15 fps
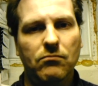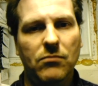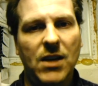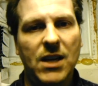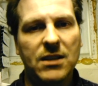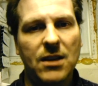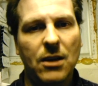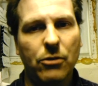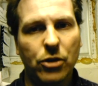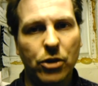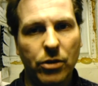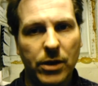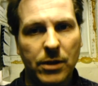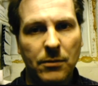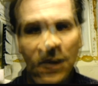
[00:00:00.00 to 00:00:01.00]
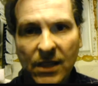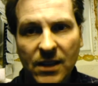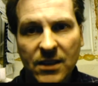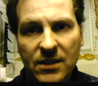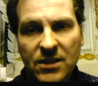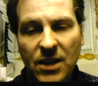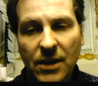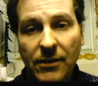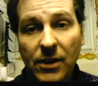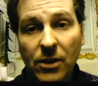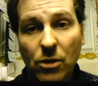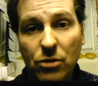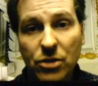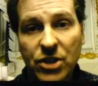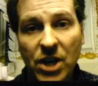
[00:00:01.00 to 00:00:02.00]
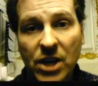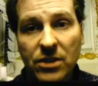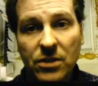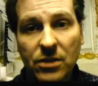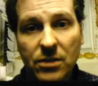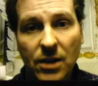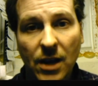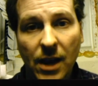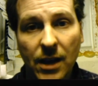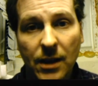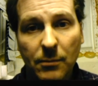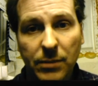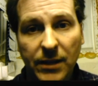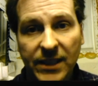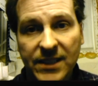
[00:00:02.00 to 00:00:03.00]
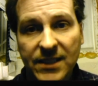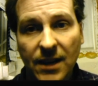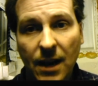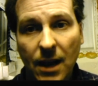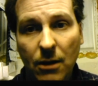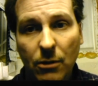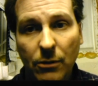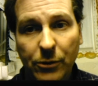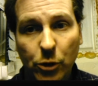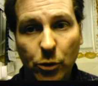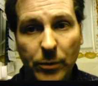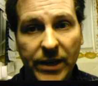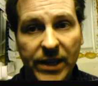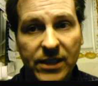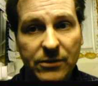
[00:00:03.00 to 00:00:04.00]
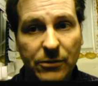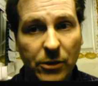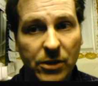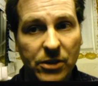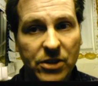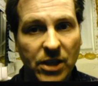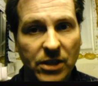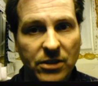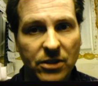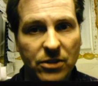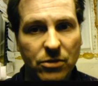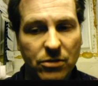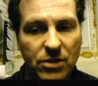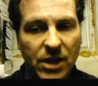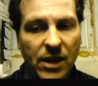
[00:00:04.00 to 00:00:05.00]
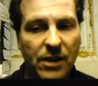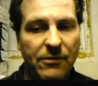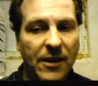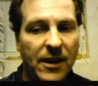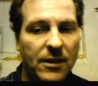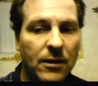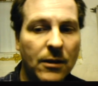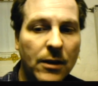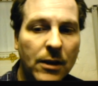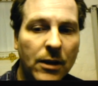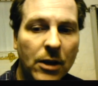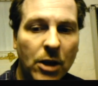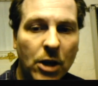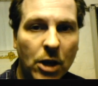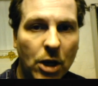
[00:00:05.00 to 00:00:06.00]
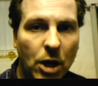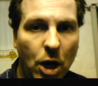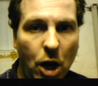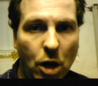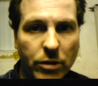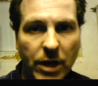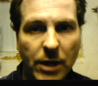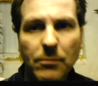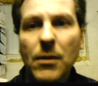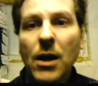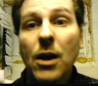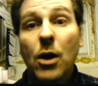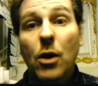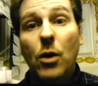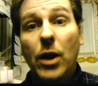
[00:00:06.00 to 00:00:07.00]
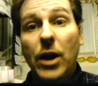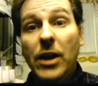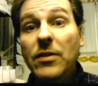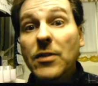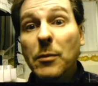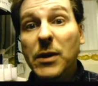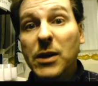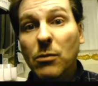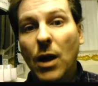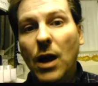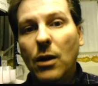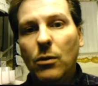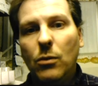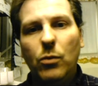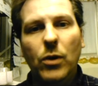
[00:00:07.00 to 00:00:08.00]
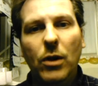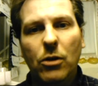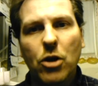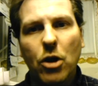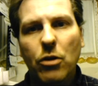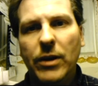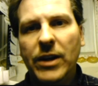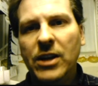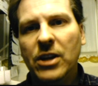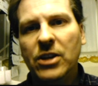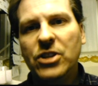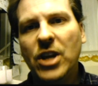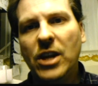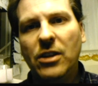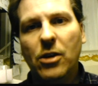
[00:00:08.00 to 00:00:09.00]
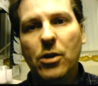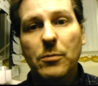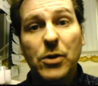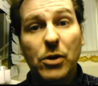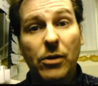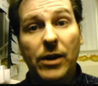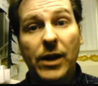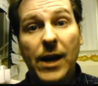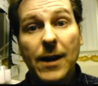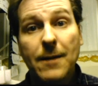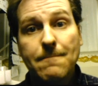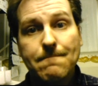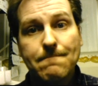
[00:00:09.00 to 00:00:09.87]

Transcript: that's how you do it. Is saving those changes, and please allow a few minutes for the changes to take effect. Okay. In the meanwhile, we'll go in and check the computer again.